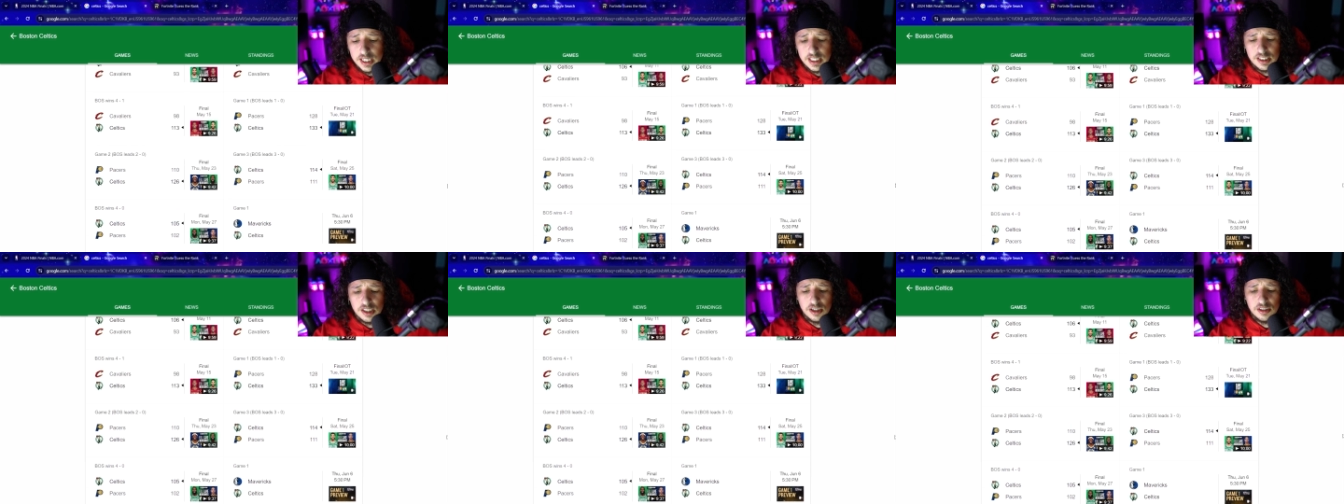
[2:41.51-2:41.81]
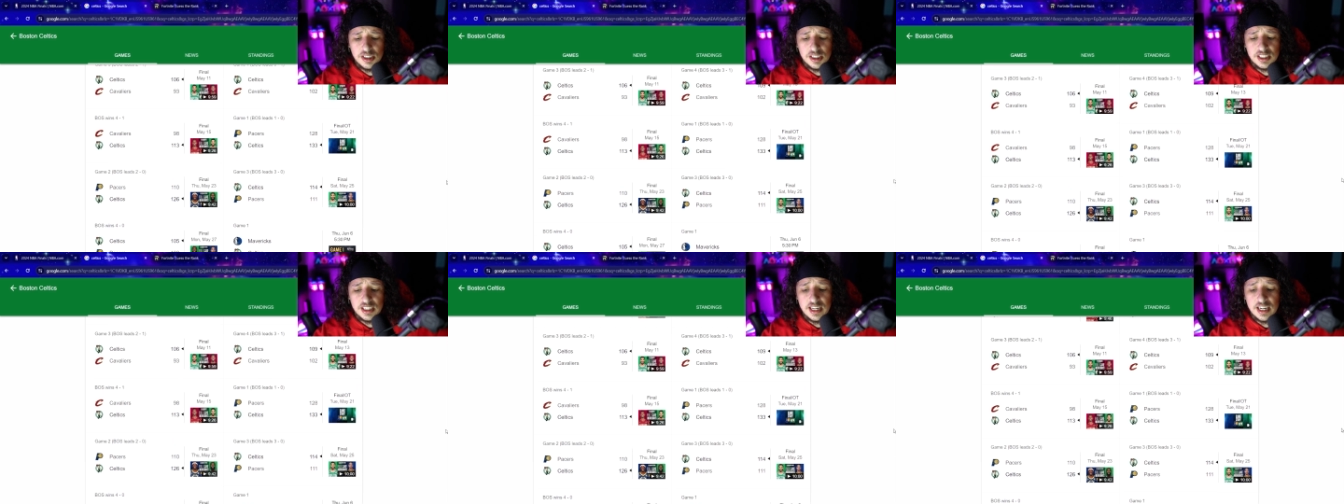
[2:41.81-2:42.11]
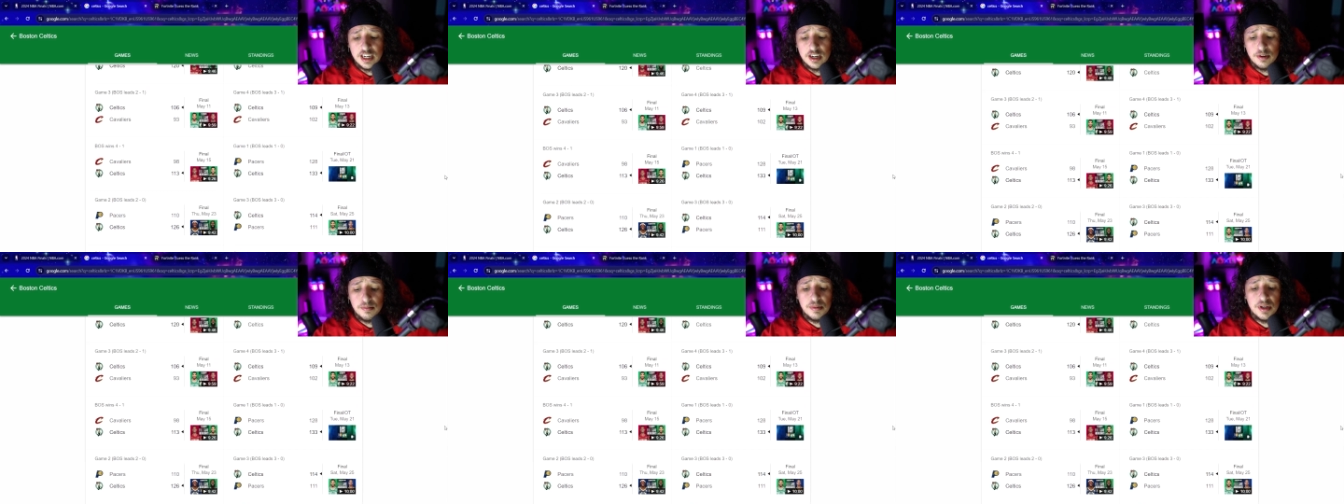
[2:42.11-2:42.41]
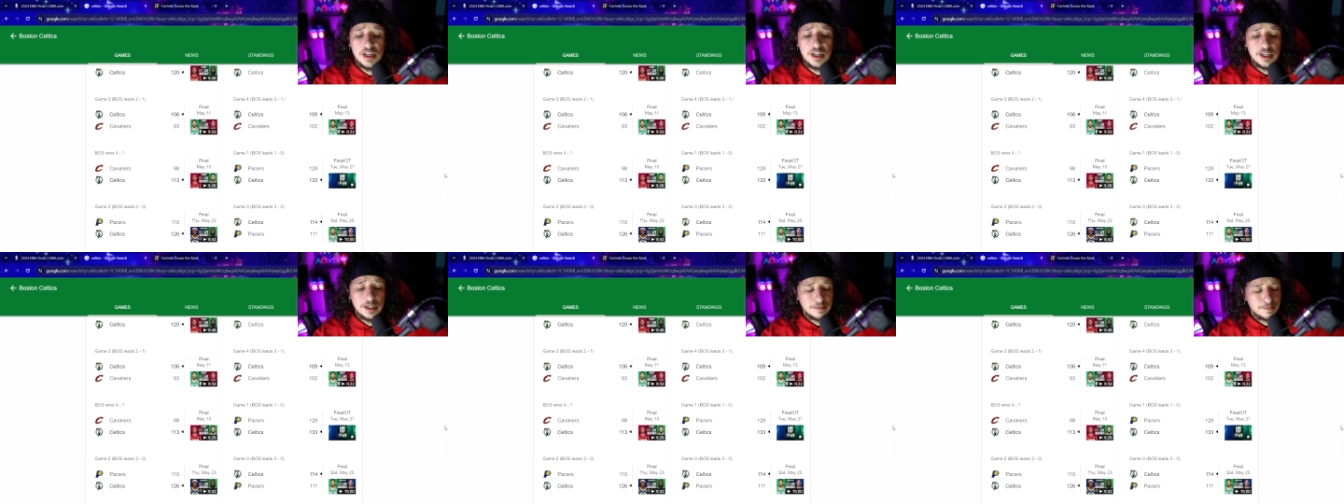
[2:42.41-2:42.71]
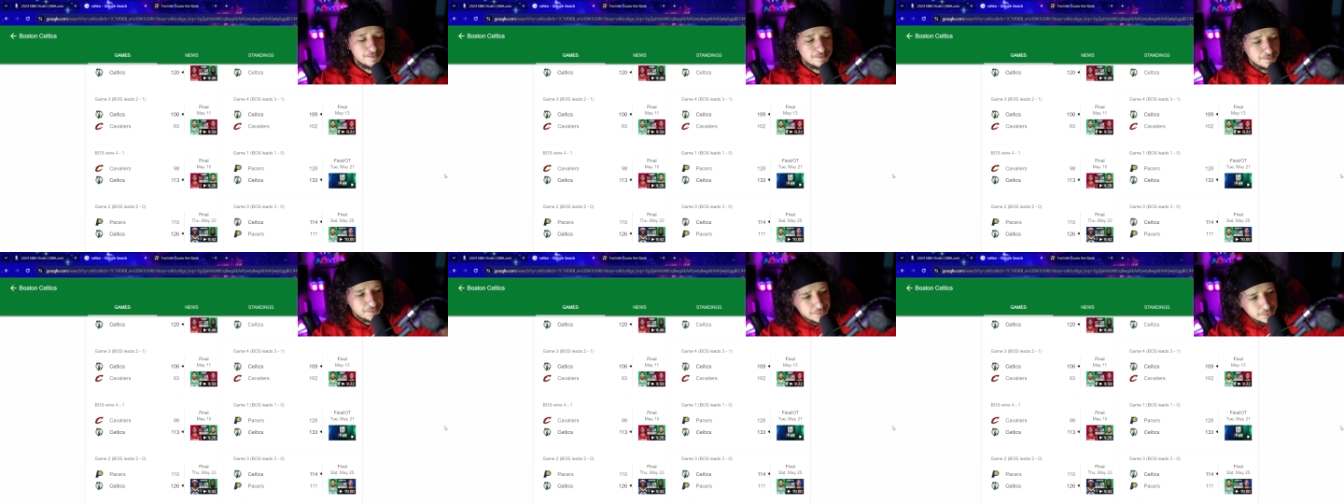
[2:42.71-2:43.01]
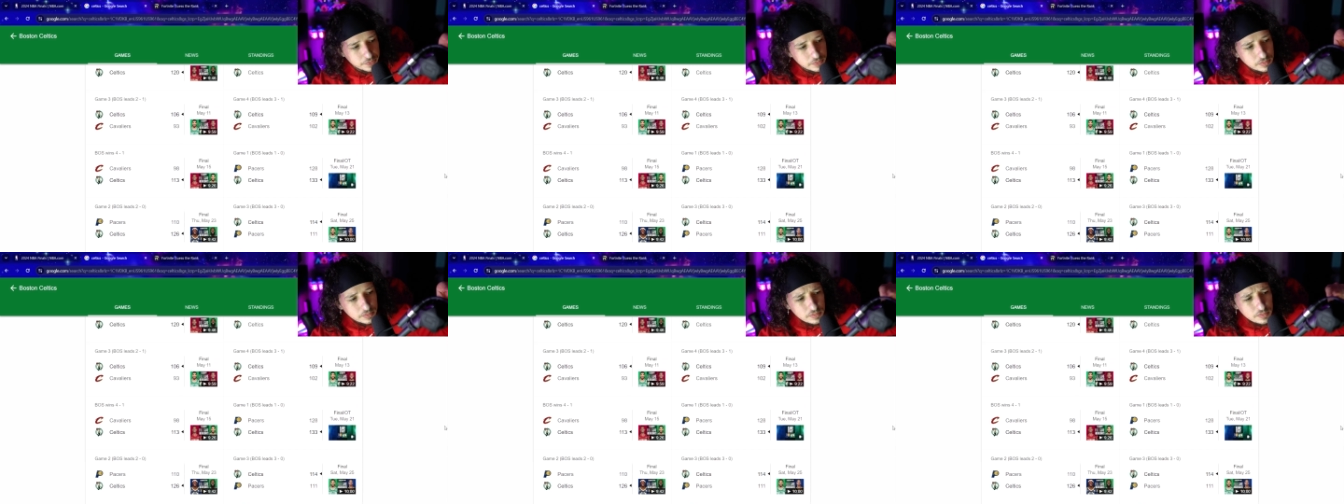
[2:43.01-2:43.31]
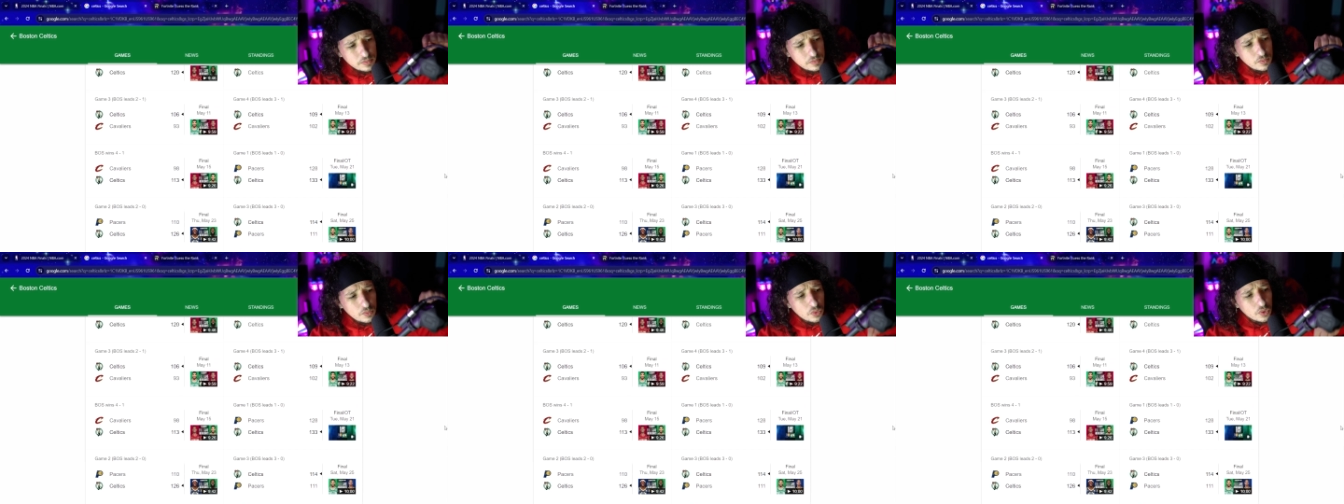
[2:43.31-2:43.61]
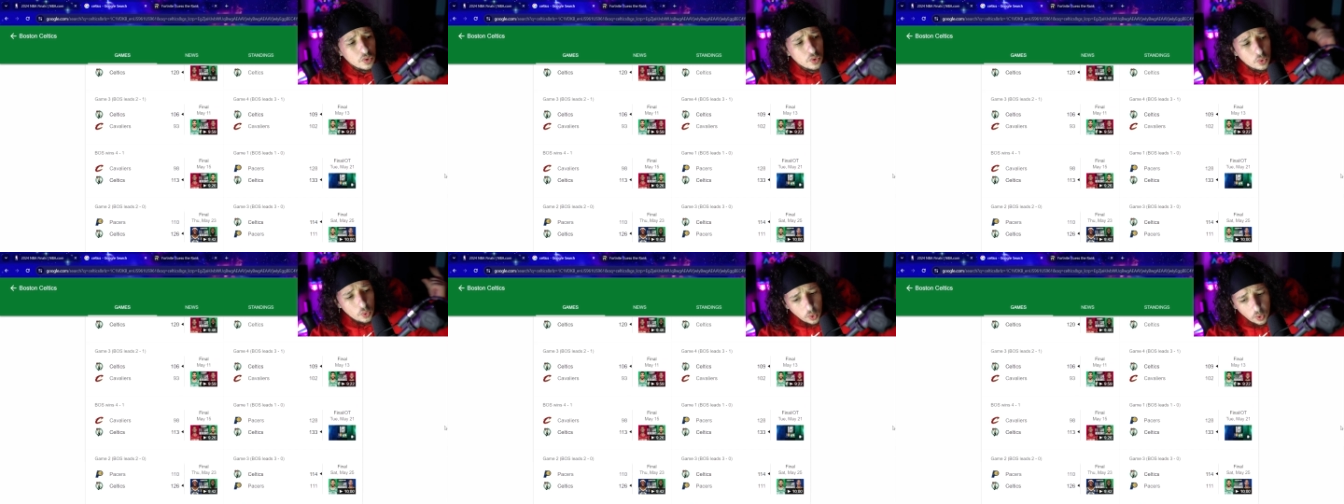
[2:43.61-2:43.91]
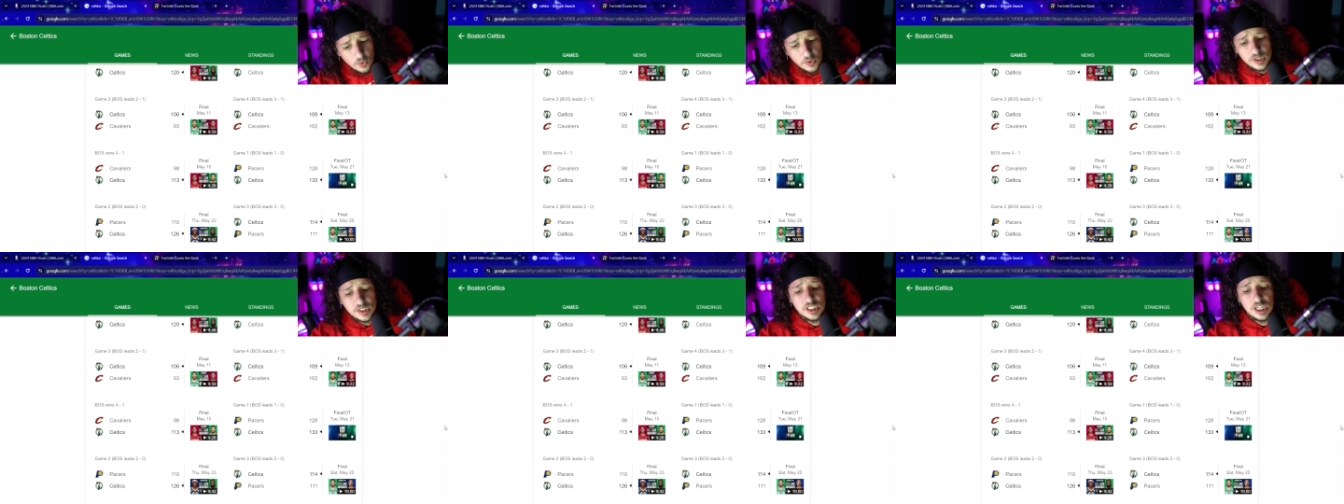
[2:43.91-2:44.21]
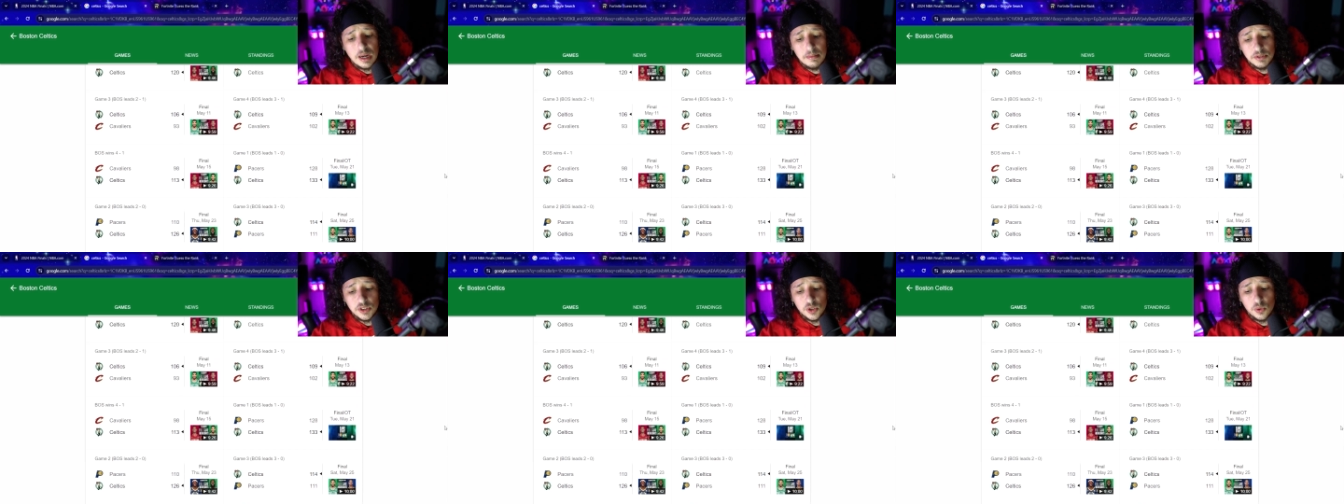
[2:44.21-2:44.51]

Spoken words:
Celtics ended up needing overtime